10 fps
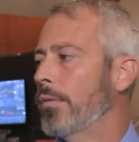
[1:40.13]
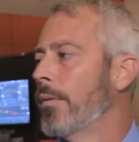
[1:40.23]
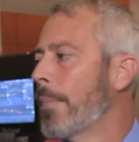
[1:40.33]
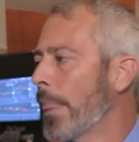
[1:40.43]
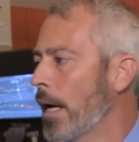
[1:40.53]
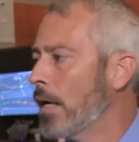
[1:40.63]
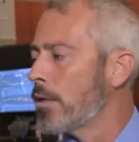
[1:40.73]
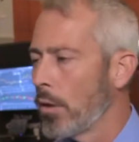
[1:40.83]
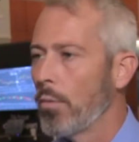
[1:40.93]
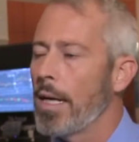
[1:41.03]
to the average.
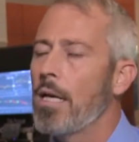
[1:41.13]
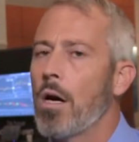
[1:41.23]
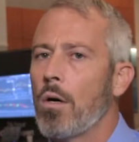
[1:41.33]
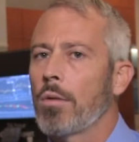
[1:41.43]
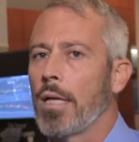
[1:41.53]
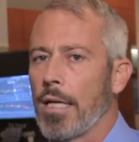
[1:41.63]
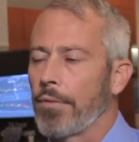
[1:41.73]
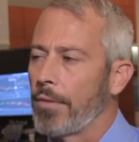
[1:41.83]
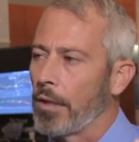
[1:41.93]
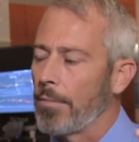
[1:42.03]
So we know that
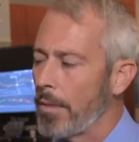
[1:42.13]
if the,